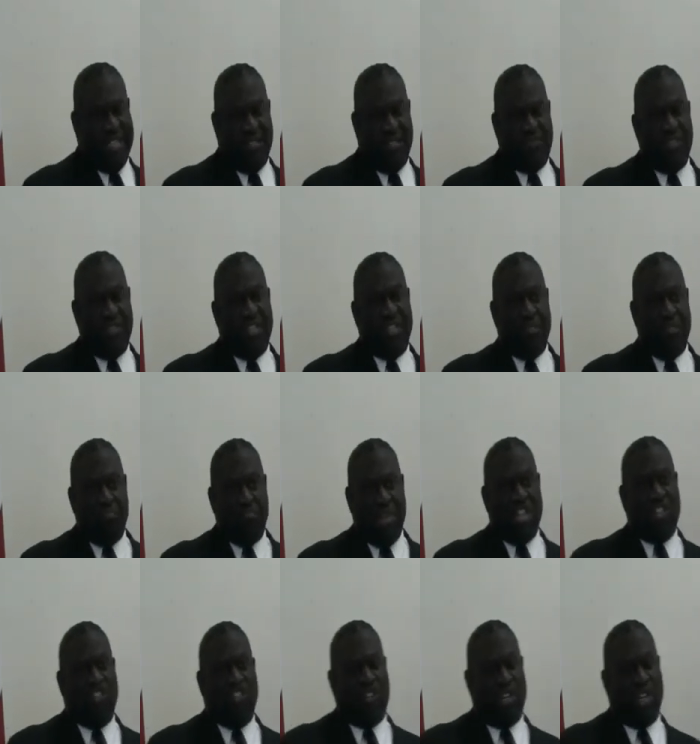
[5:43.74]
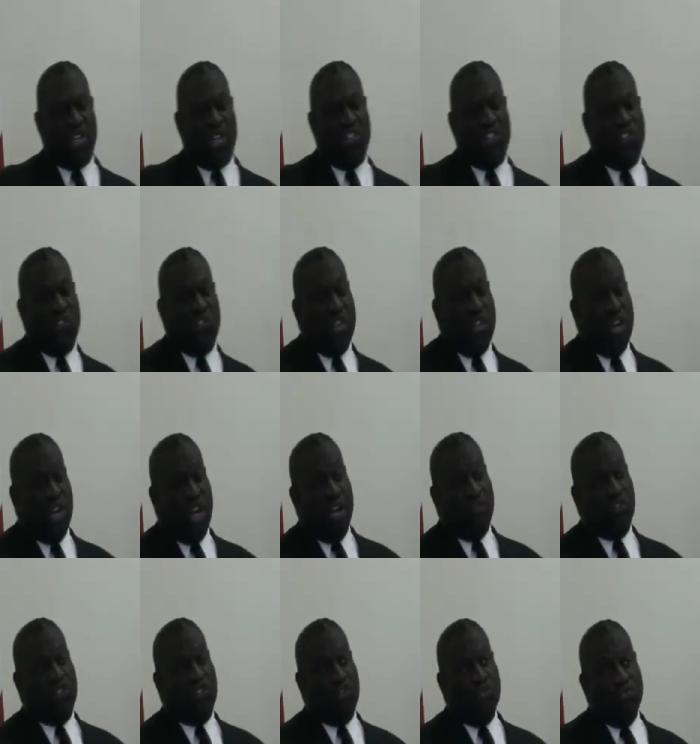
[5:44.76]
the different dimensions
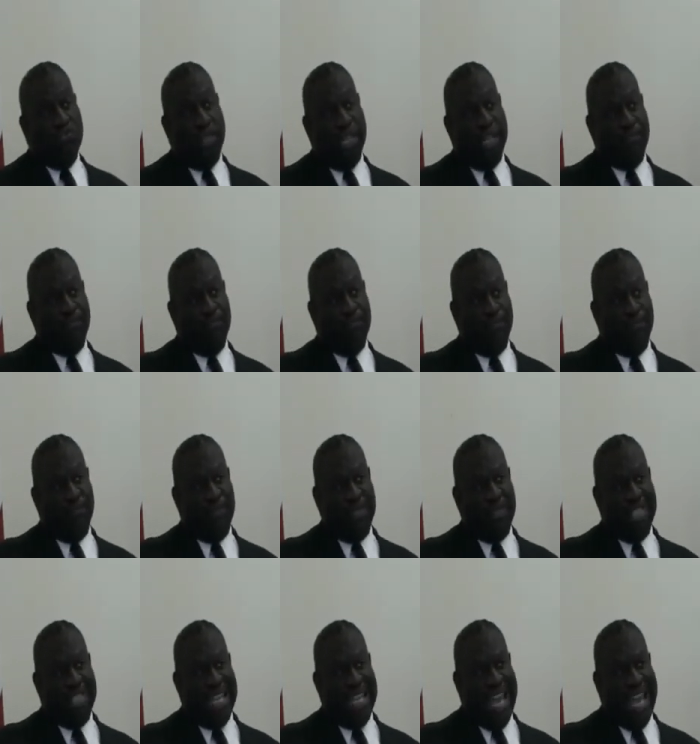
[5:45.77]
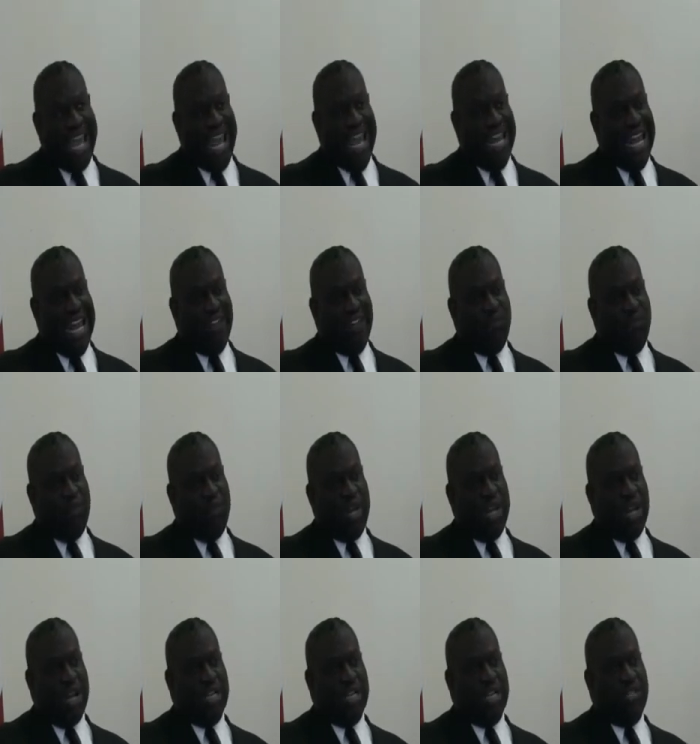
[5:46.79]
of schooling. And if
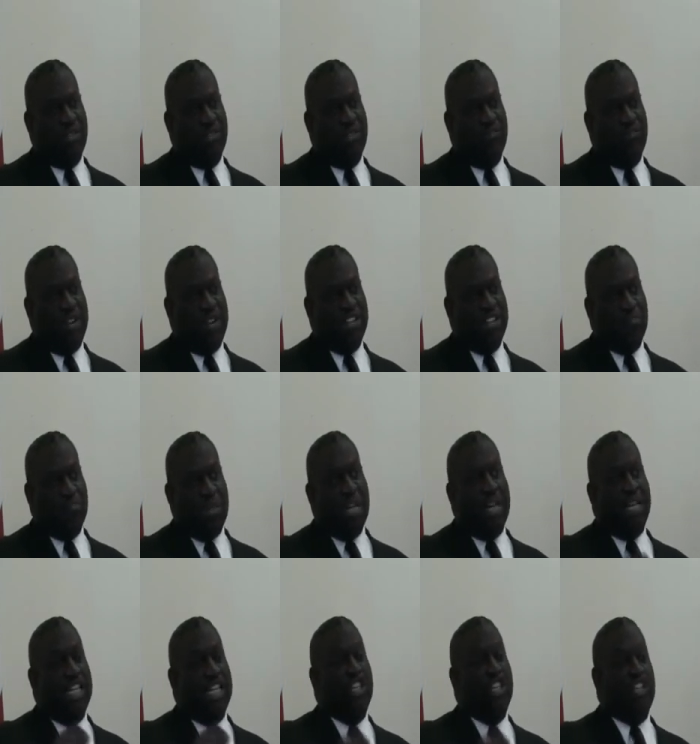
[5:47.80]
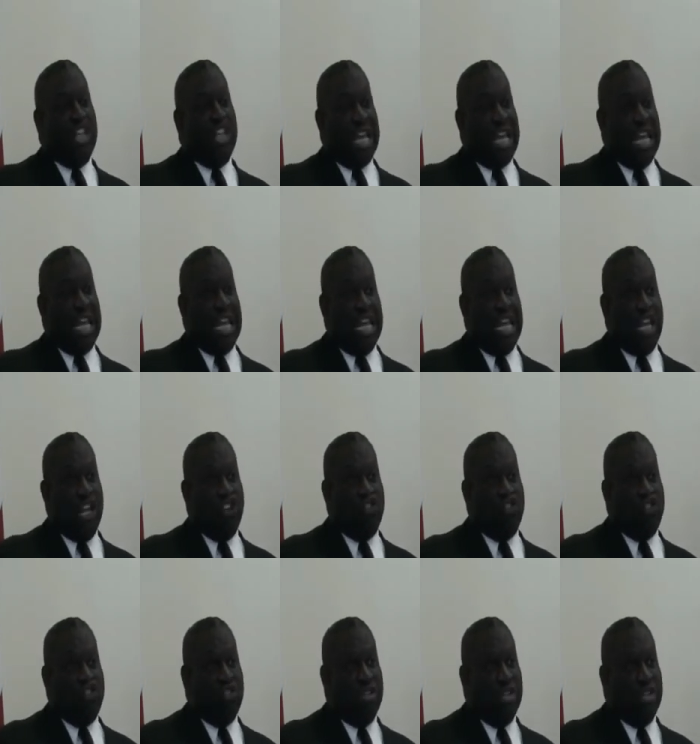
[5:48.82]
we are to fundamentally
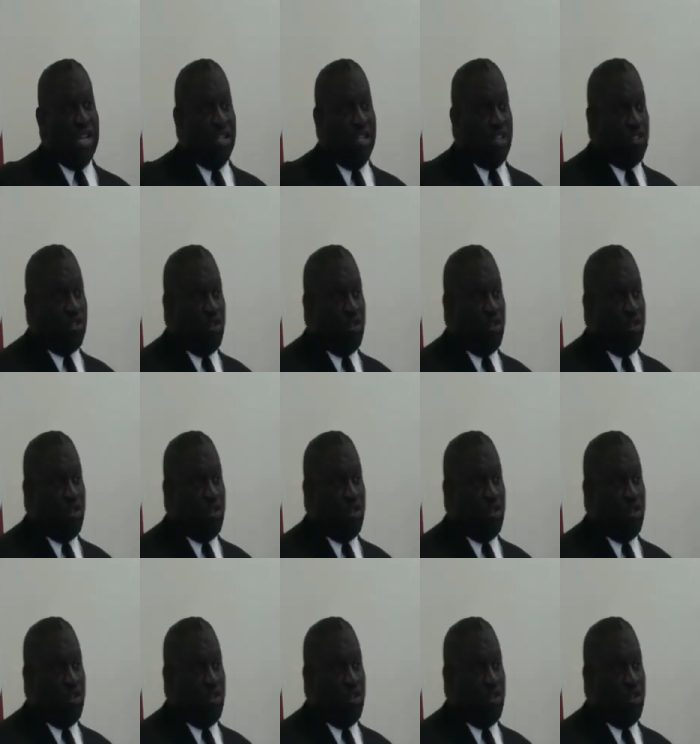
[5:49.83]
change the